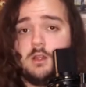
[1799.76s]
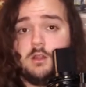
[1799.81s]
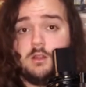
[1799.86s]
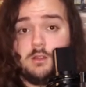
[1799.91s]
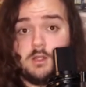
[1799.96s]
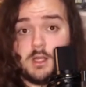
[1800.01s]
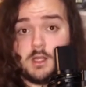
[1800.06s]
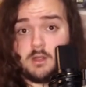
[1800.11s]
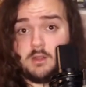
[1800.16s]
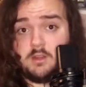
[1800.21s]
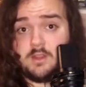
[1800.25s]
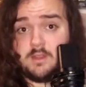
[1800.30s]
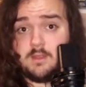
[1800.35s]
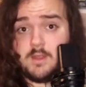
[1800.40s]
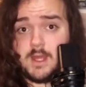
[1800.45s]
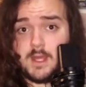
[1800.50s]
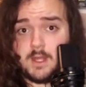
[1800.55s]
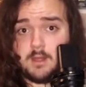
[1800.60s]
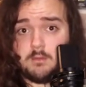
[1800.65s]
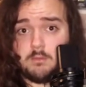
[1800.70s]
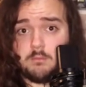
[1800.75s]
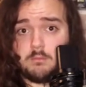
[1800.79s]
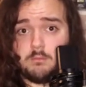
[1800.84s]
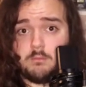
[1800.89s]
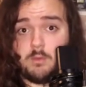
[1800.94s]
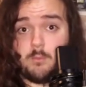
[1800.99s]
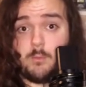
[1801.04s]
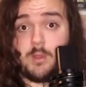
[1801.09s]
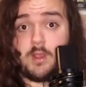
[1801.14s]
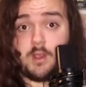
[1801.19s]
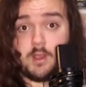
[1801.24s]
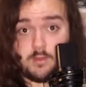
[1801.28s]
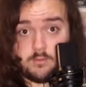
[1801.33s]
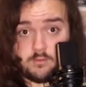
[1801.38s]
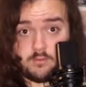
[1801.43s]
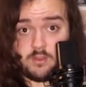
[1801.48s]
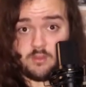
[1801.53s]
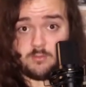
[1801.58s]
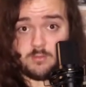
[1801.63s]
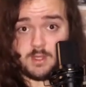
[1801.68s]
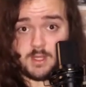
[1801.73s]
Not only that, but because of
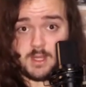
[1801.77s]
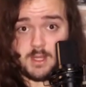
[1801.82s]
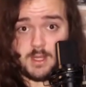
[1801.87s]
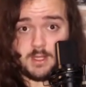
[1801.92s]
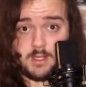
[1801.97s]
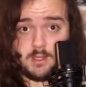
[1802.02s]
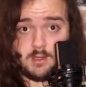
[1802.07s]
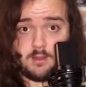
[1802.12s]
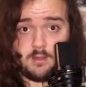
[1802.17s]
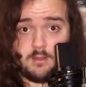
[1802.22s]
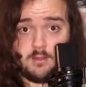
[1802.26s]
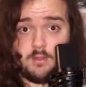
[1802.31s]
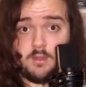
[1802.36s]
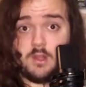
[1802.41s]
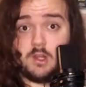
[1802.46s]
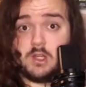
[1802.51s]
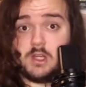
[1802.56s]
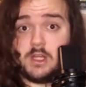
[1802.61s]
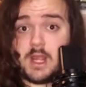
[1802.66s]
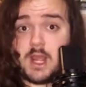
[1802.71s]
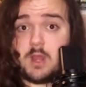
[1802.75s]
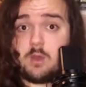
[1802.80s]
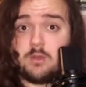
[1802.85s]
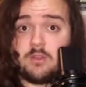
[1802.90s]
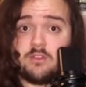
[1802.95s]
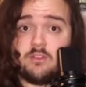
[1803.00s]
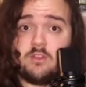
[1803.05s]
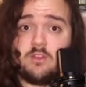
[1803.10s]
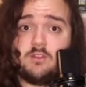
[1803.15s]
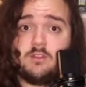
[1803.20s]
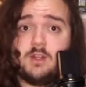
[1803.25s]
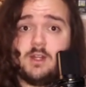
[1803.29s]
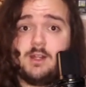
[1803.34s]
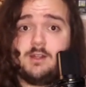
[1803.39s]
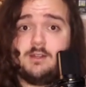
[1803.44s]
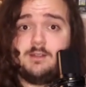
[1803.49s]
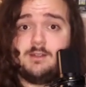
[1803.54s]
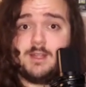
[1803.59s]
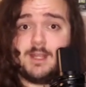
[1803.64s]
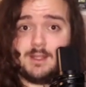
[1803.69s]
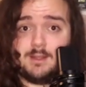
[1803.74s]
this mechanic, there now existed a
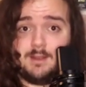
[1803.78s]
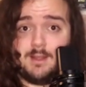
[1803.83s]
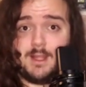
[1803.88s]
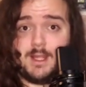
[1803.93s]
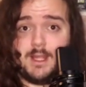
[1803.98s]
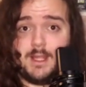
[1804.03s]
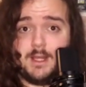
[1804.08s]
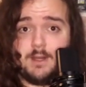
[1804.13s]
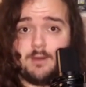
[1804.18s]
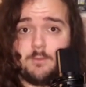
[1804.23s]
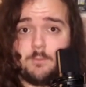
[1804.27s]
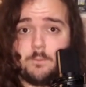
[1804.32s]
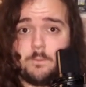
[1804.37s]
deadline.